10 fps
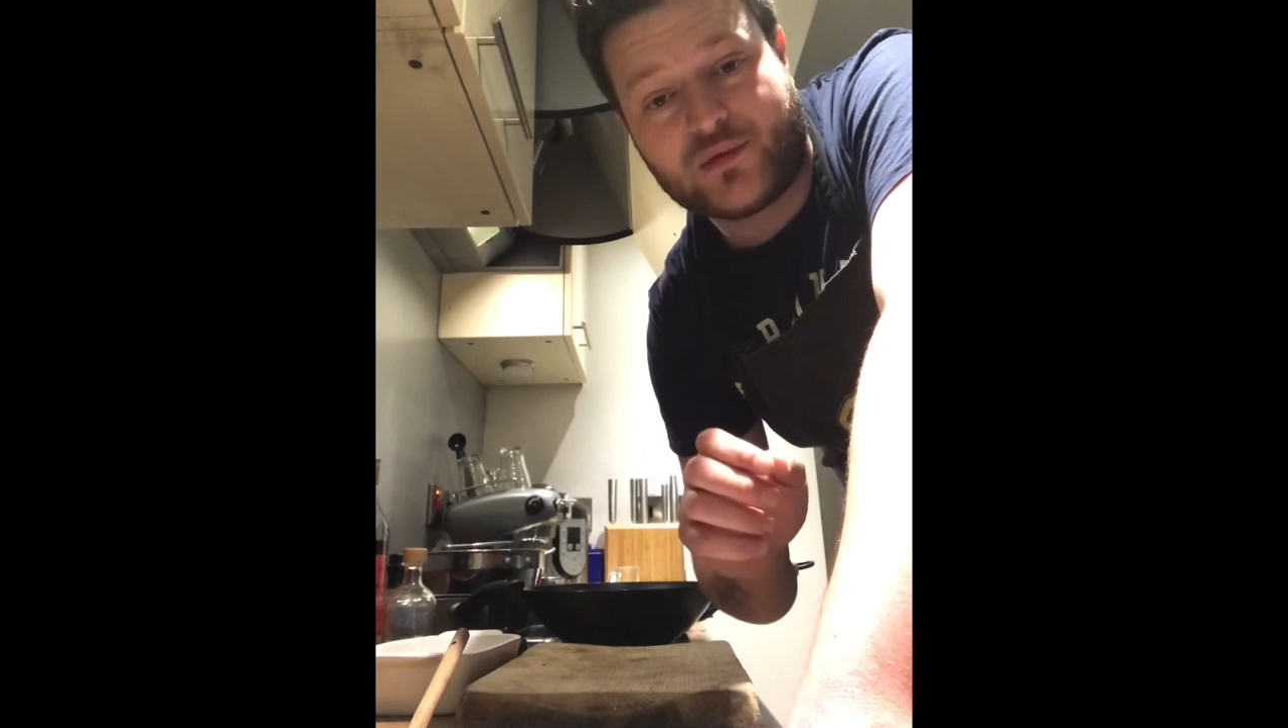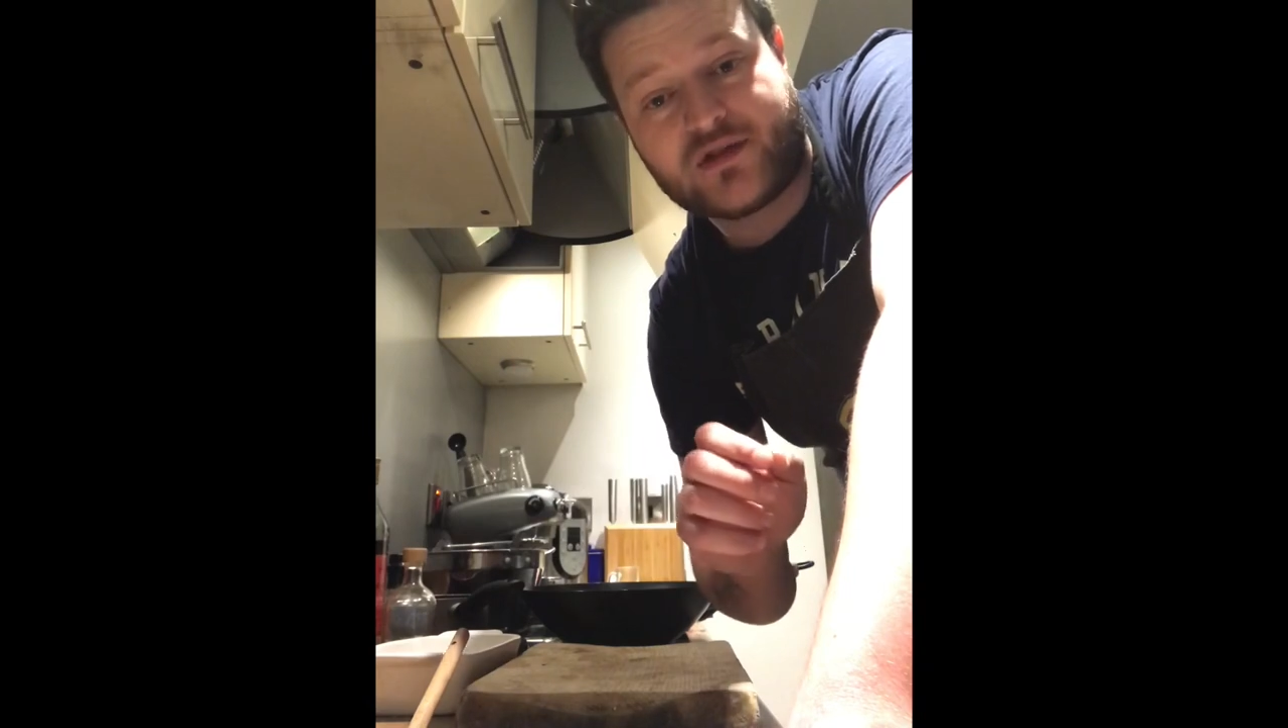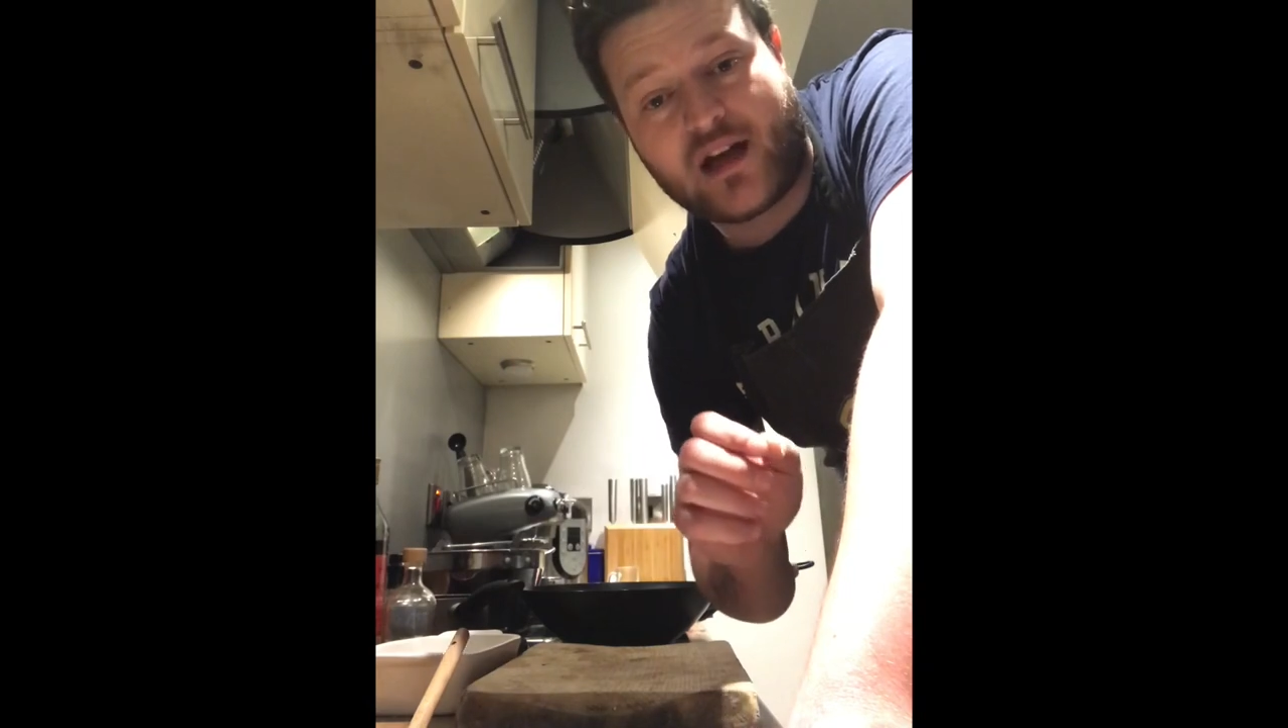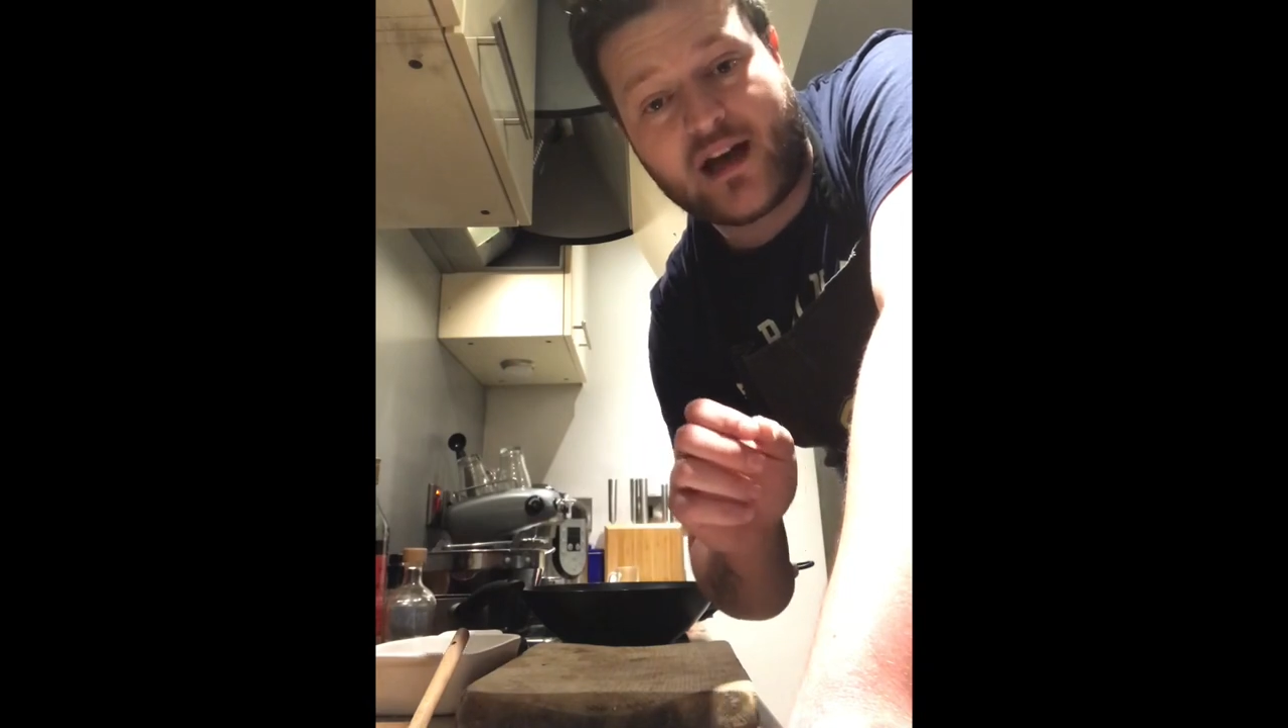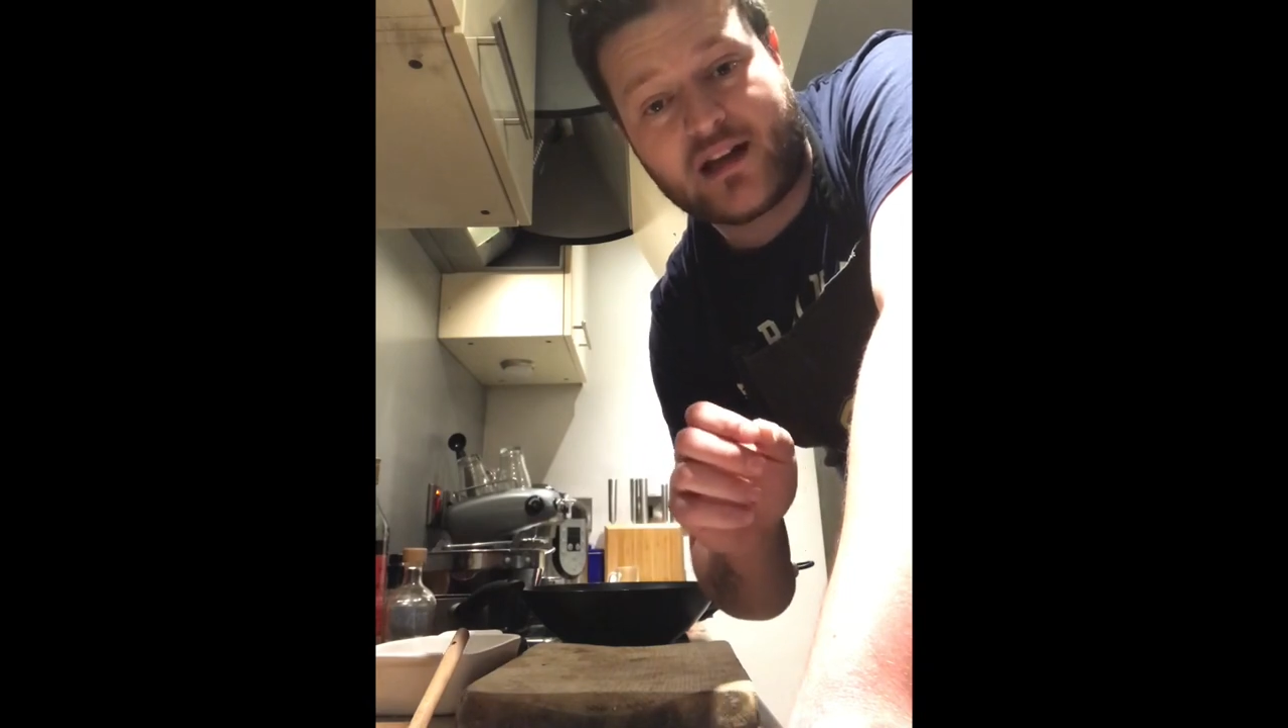to a
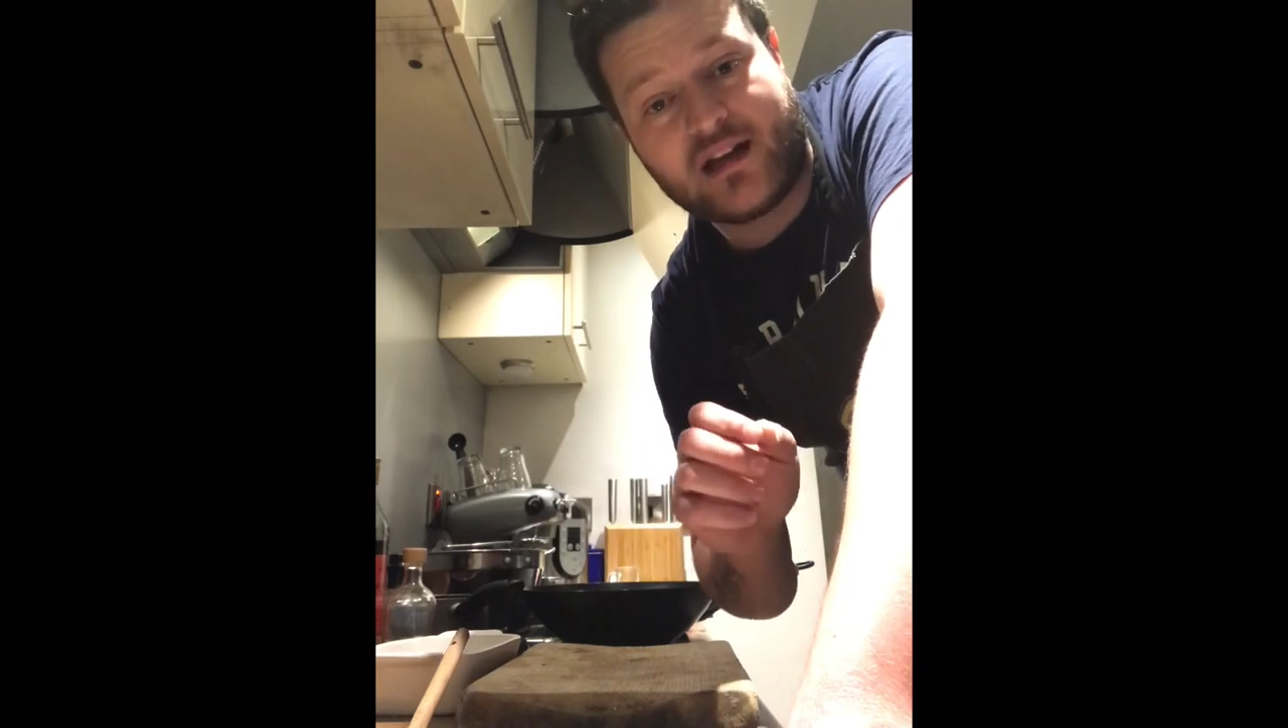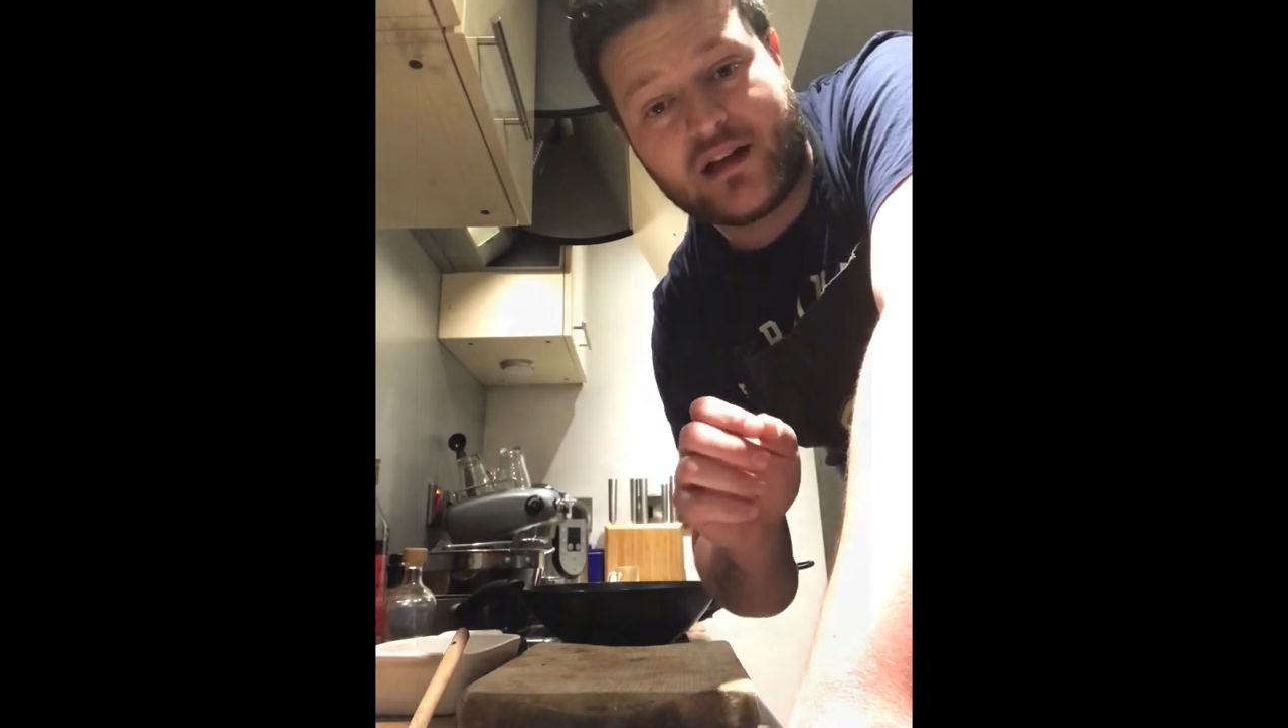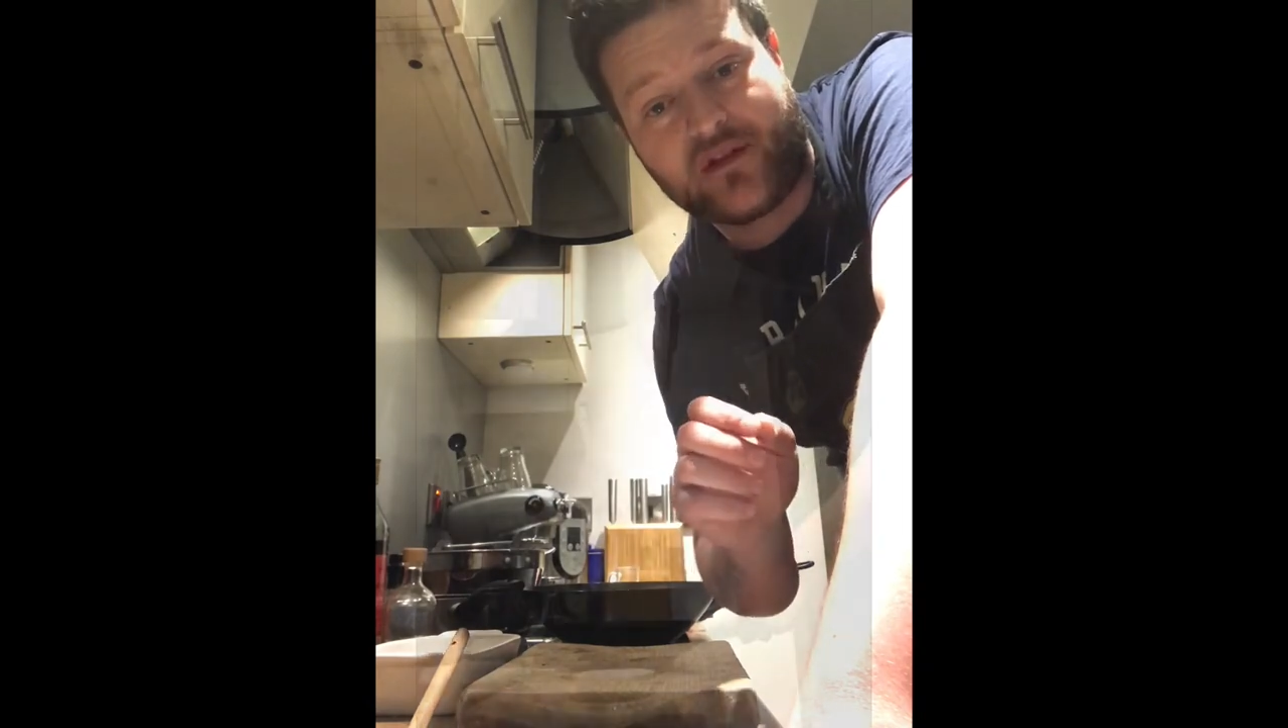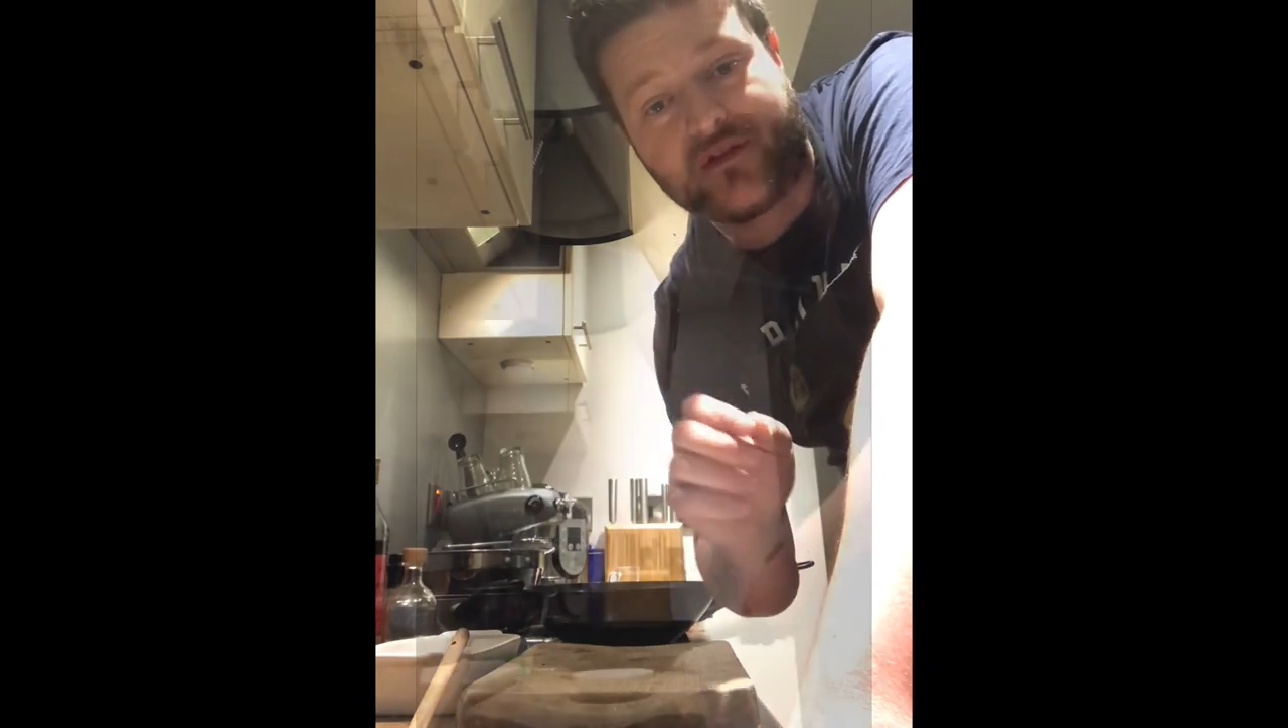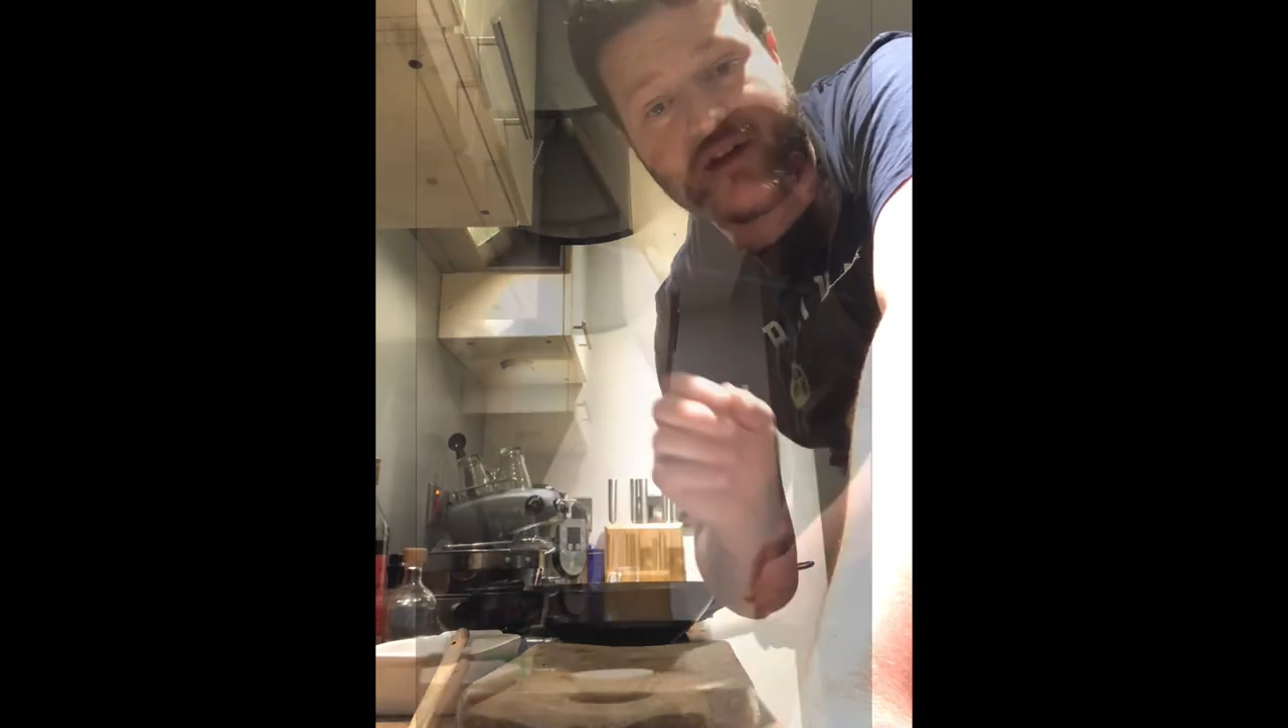side and leave it